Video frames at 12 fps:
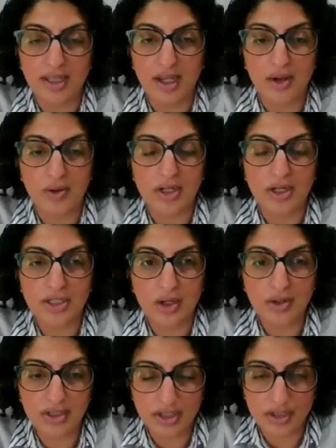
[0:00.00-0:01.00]
So
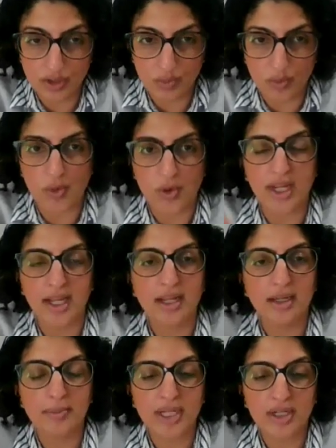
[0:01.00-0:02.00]
don't just do
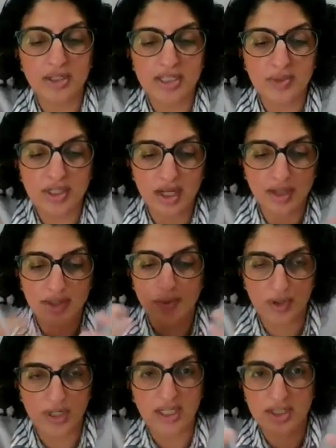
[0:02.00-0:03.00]
walking, because we know
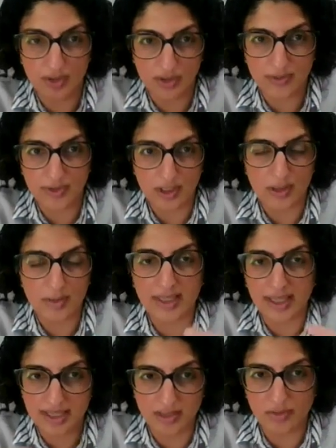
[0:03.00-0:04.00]
that walking is good for you
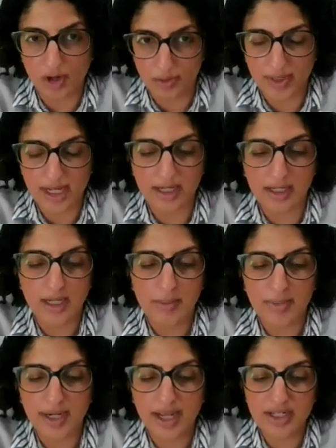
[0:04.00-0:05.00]
and that's aerobic.
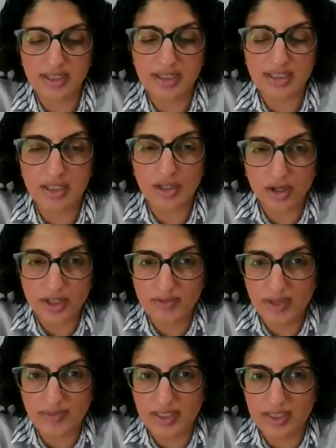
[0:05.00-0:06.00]
But actually, there's
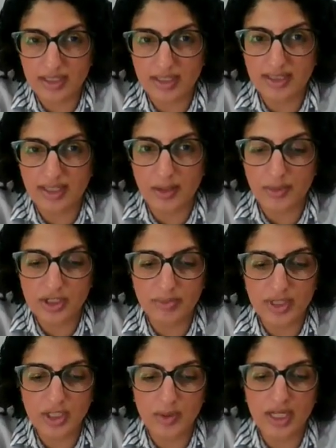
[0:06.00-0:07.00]
lots of evidence to say we
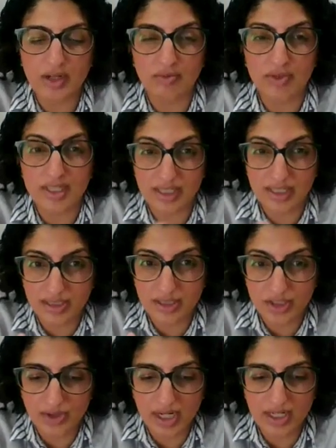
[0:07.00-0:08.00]
should be doing
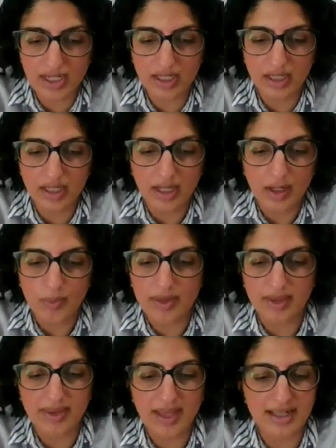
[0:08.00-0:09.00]
resistance training,
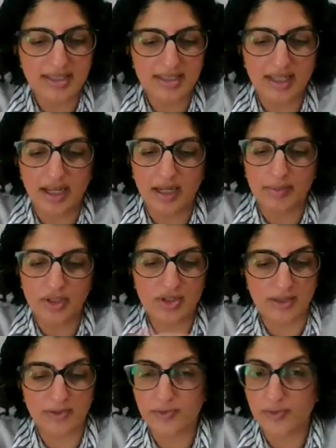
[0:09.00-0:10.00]
whether that's
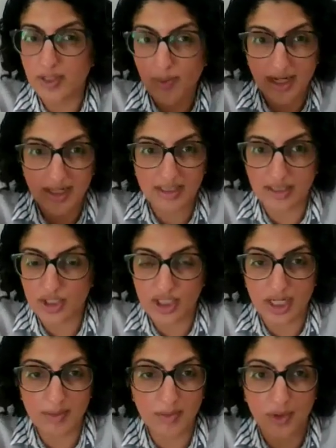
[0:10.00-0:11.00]
using free weights in a
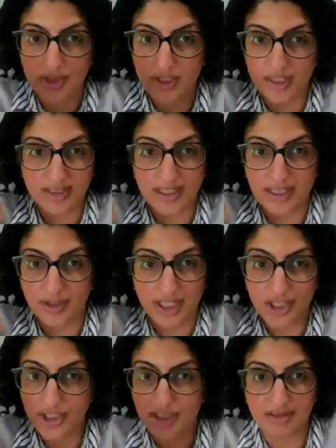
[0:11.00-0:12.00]
gym or just in your
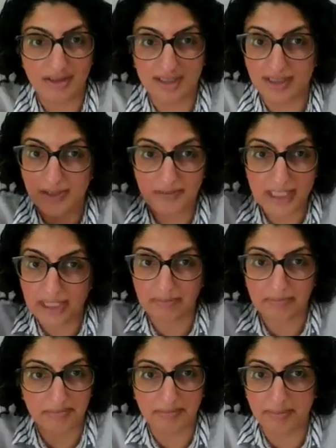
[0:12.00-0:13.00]
kitchen, just
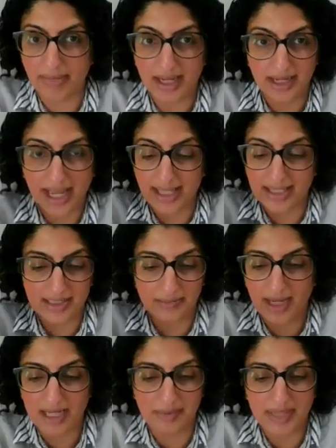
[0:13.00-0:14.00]
lifting cans
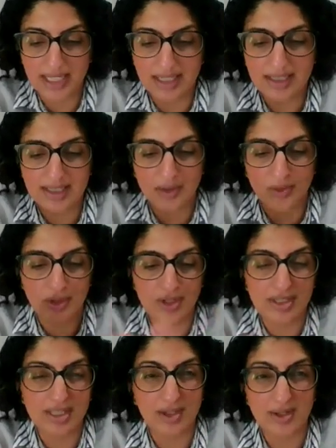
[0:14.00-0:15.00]
of baked beans, or
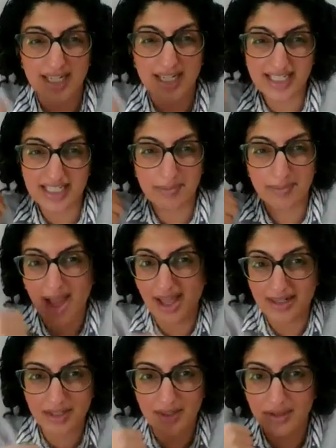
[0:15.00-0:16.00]
using those elastic
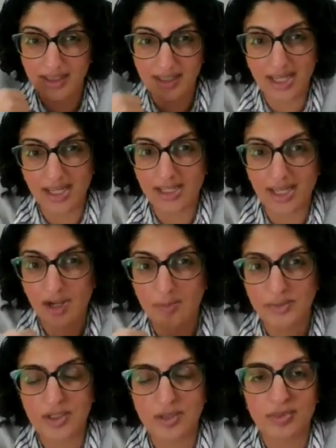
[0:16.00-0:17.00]
bands that you can get to
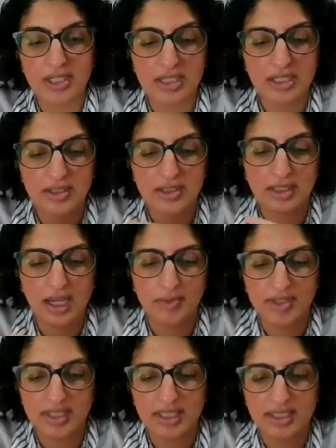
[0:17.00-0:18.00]
help to produce
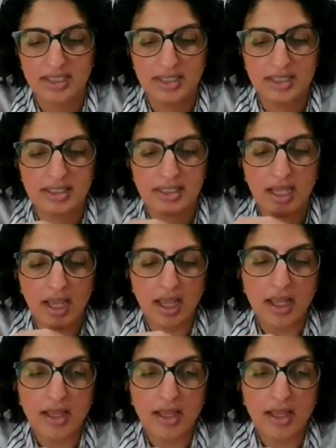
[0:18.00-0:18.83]
resistance.